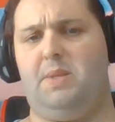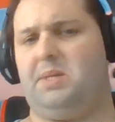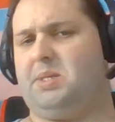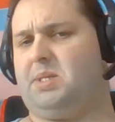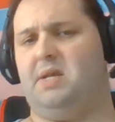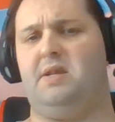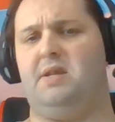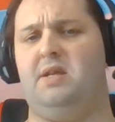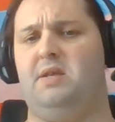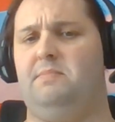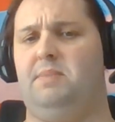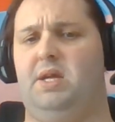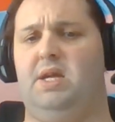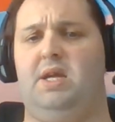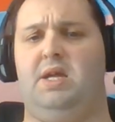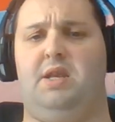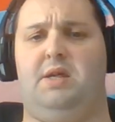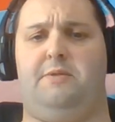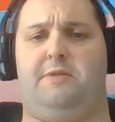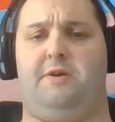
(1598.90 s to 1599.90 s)
This can
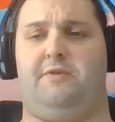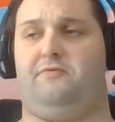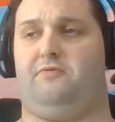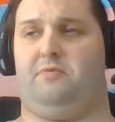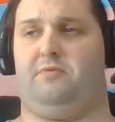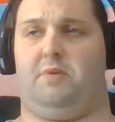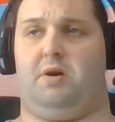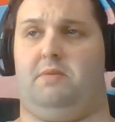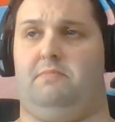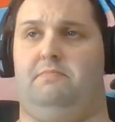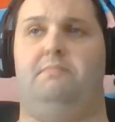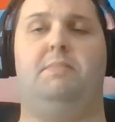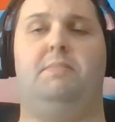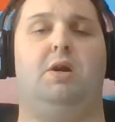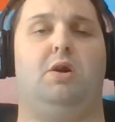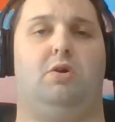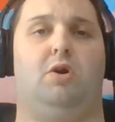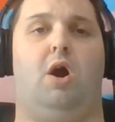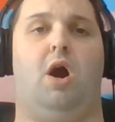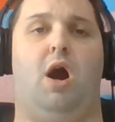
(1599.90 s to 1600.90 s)
be anything from a
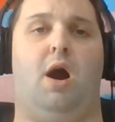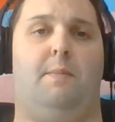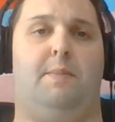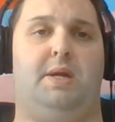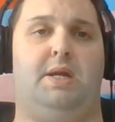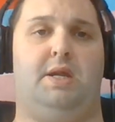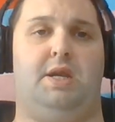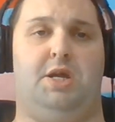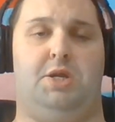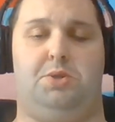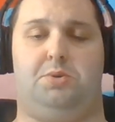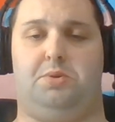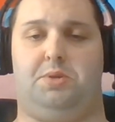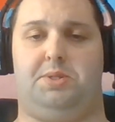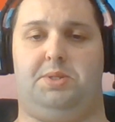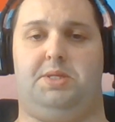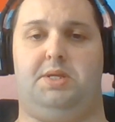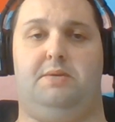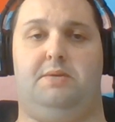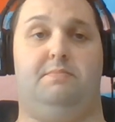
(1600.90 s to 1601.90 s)
mere hobby and
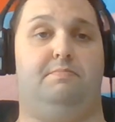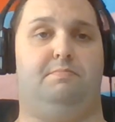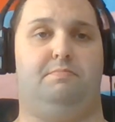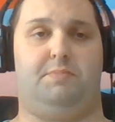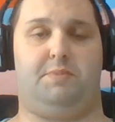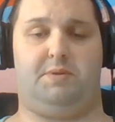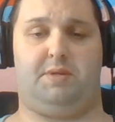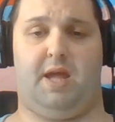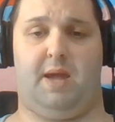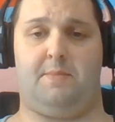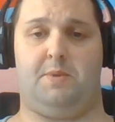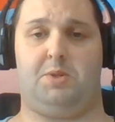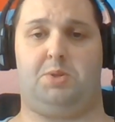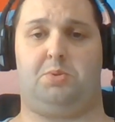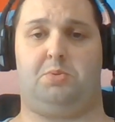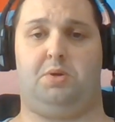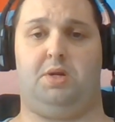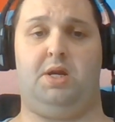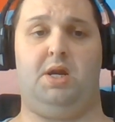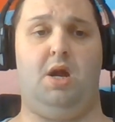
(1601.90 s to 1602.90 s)
interest in
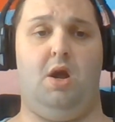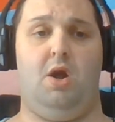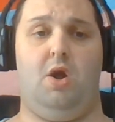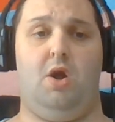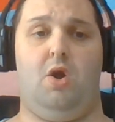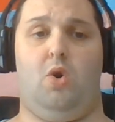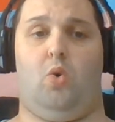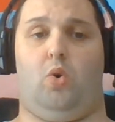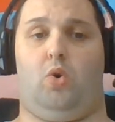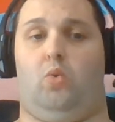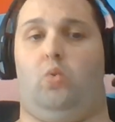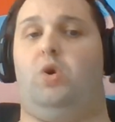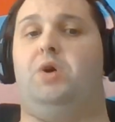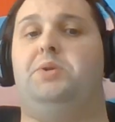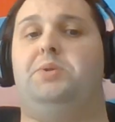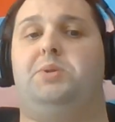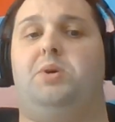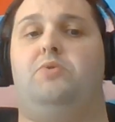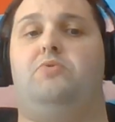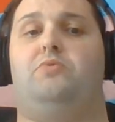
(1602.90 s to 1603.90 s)
chemistry, or
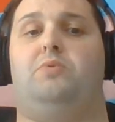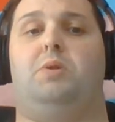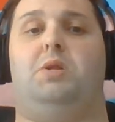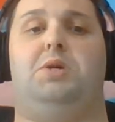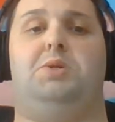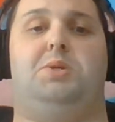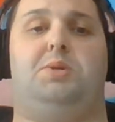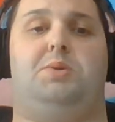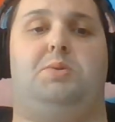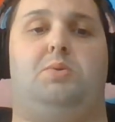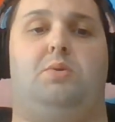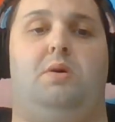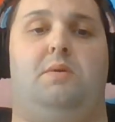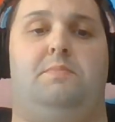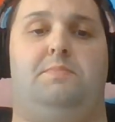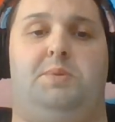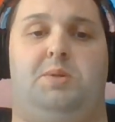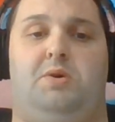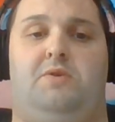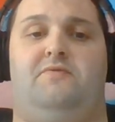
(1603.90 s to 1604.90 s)
one's own religious
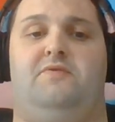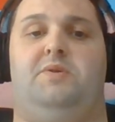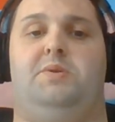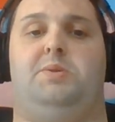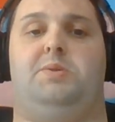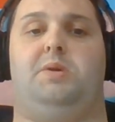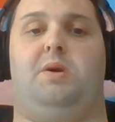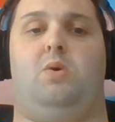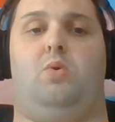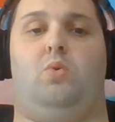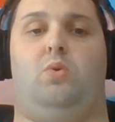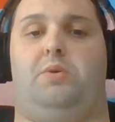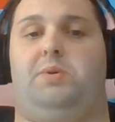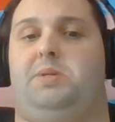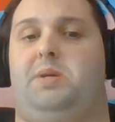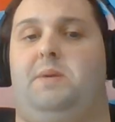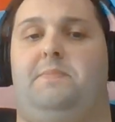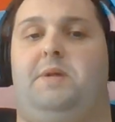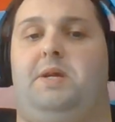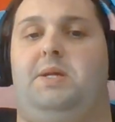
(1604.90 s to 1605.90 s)
observance, or
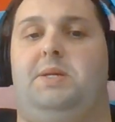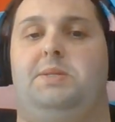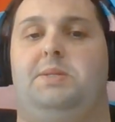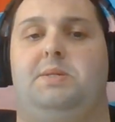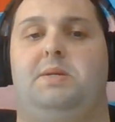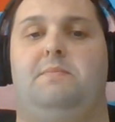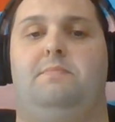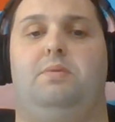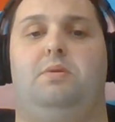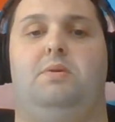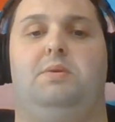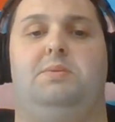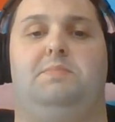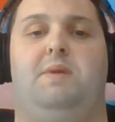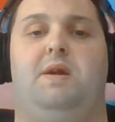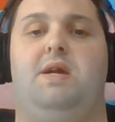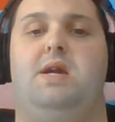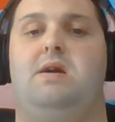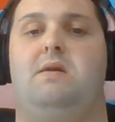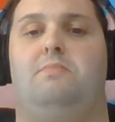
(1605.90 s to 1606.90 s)
something as simple as
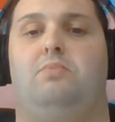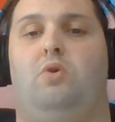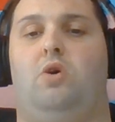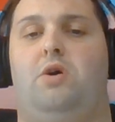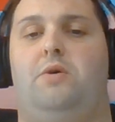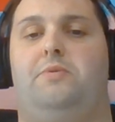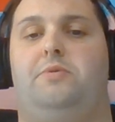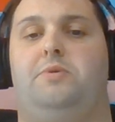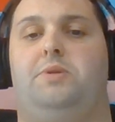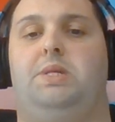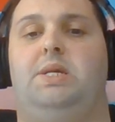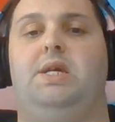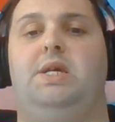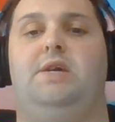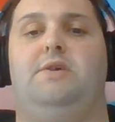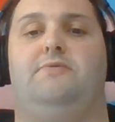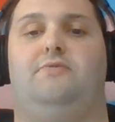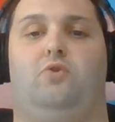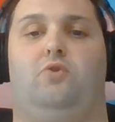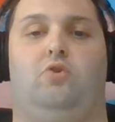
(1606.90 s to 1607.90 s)
making a broth or
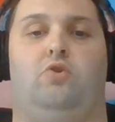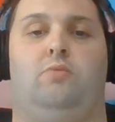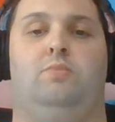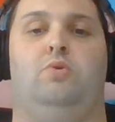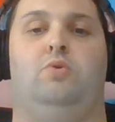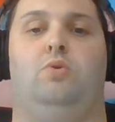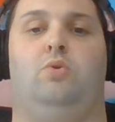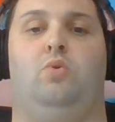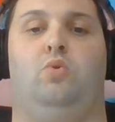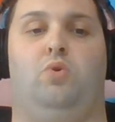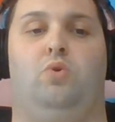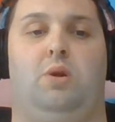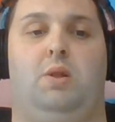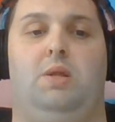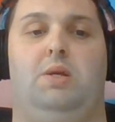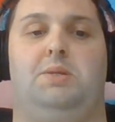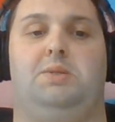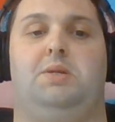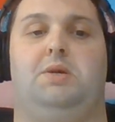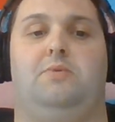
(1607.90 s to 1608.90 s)
tea for herbal or
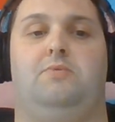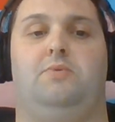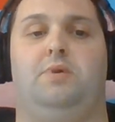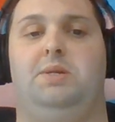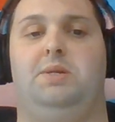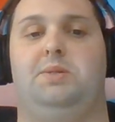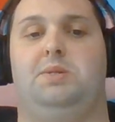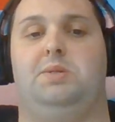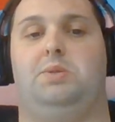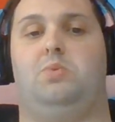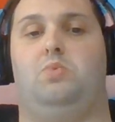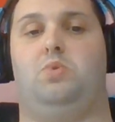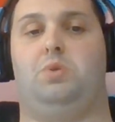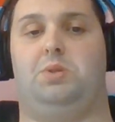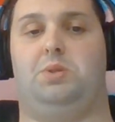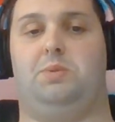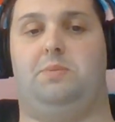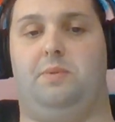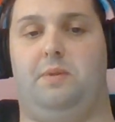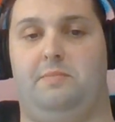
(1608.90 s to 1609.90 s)
holistic reasons,
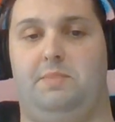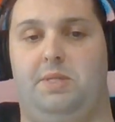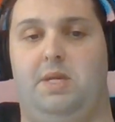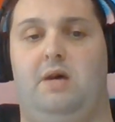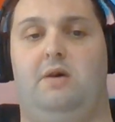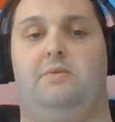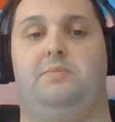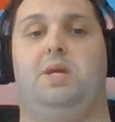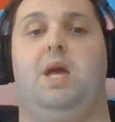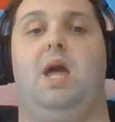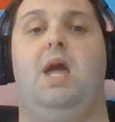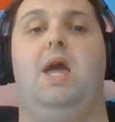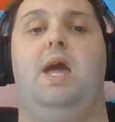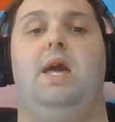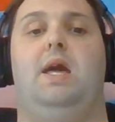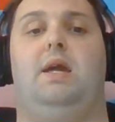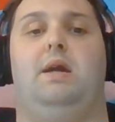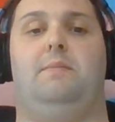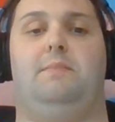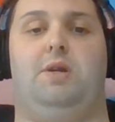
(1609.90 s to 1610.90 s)
which themselves
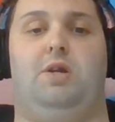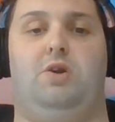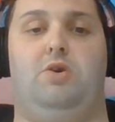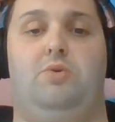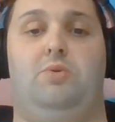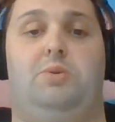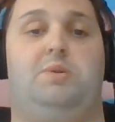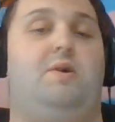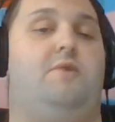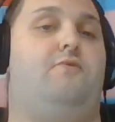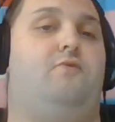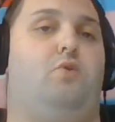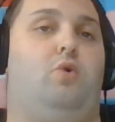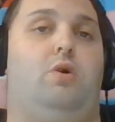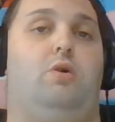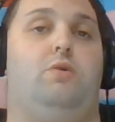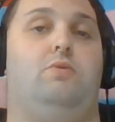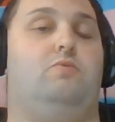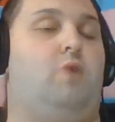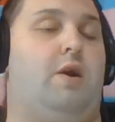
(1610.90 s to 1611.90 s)
can be used
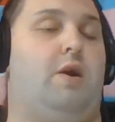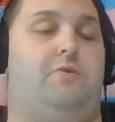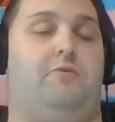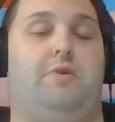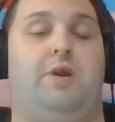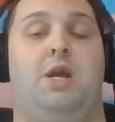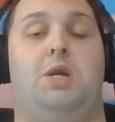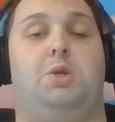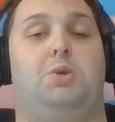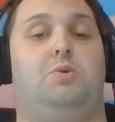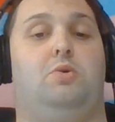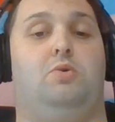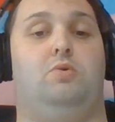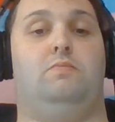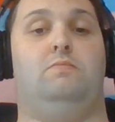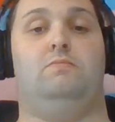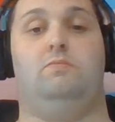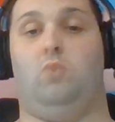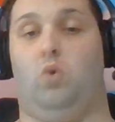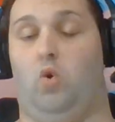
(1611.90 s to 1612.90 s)
for
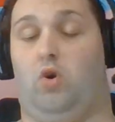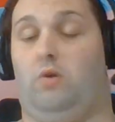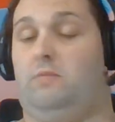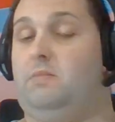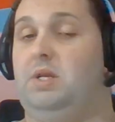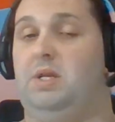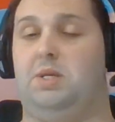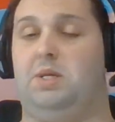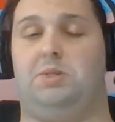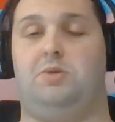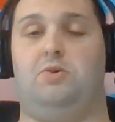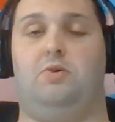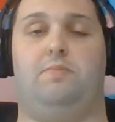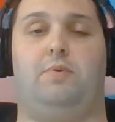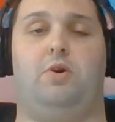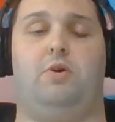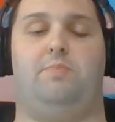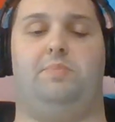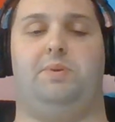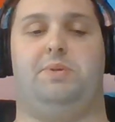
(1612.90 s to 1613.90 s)
recreational or medicinal
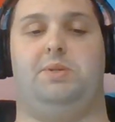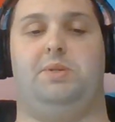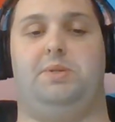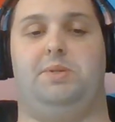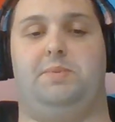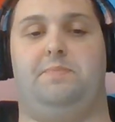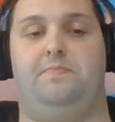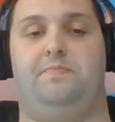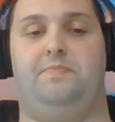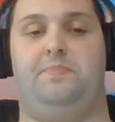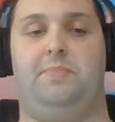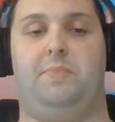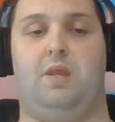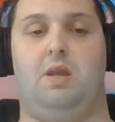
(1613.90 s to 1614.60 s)
purposes.